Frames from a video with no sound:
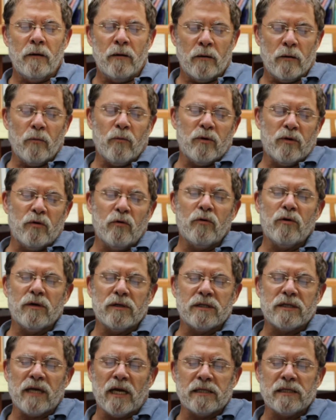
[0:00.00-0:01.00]
There were two
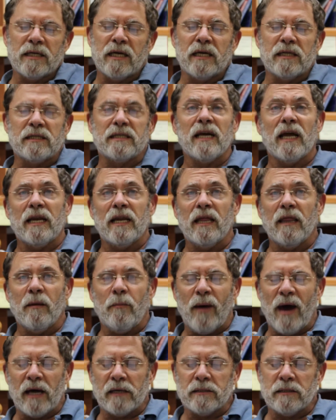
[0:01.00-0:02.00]
good-sized kids sitting in the
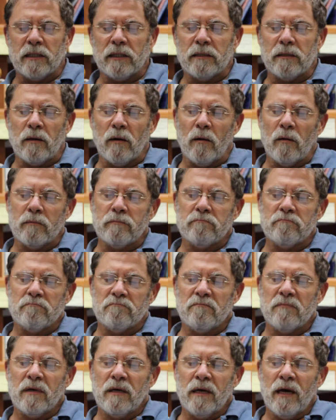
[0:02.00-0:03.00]
back seat, though.
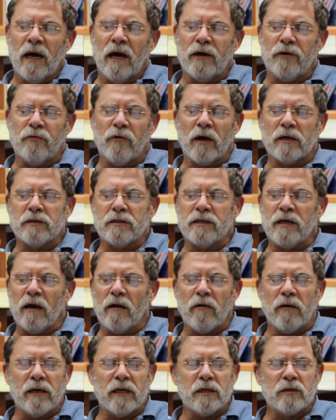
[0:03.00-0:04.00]
A direct
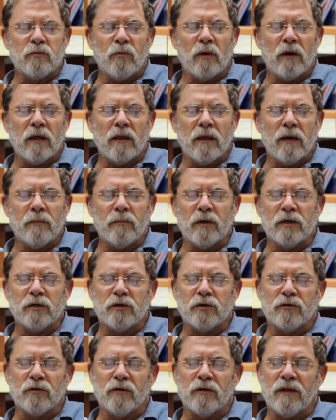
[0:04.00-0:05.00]
stare at each one of them
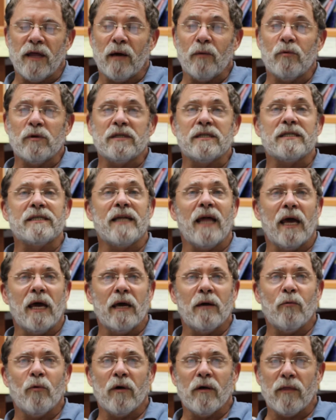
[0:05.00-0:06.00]
ensured they would
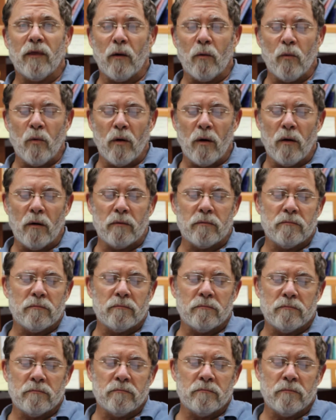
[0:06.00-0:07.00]
stay where they were.
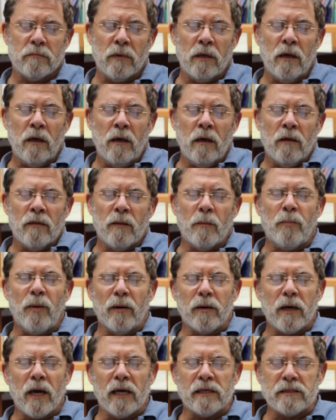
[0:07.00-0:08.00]
The
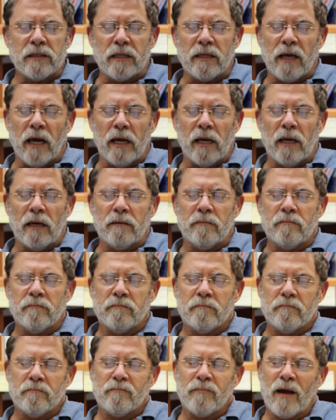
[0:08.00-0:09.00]
punk hesitated,
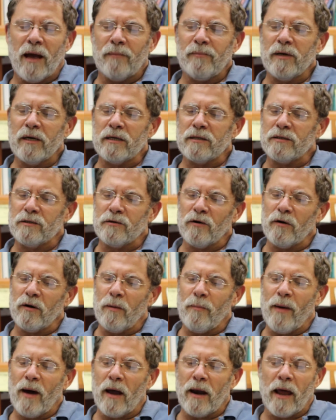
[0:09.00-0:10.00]
probably concerned
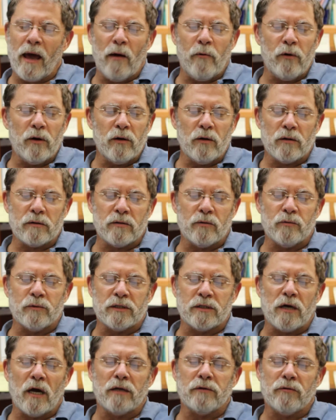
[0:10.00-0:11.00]
about how he looked to
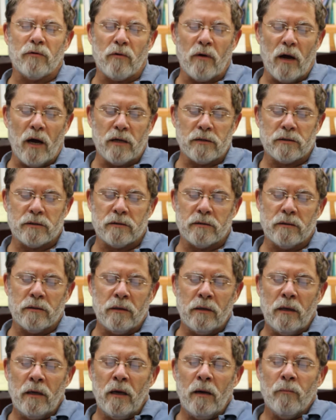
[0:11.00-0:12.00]
his entourage.
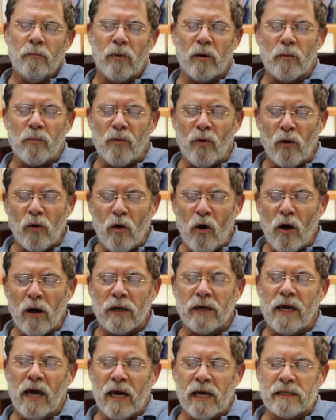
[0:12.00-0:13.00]
But a
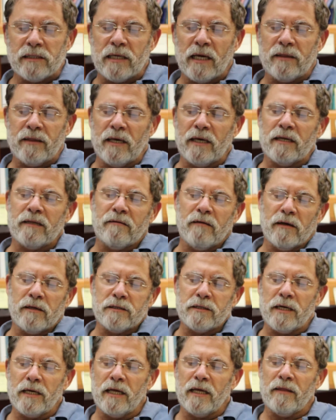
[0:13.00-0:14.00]
prolonged gaze at the
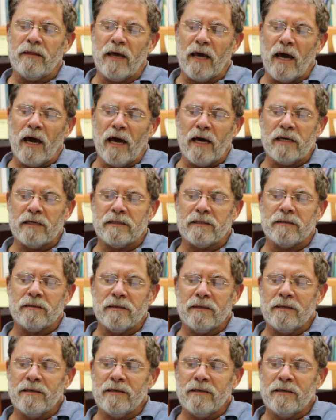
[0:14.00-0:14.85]
intensity in the eyes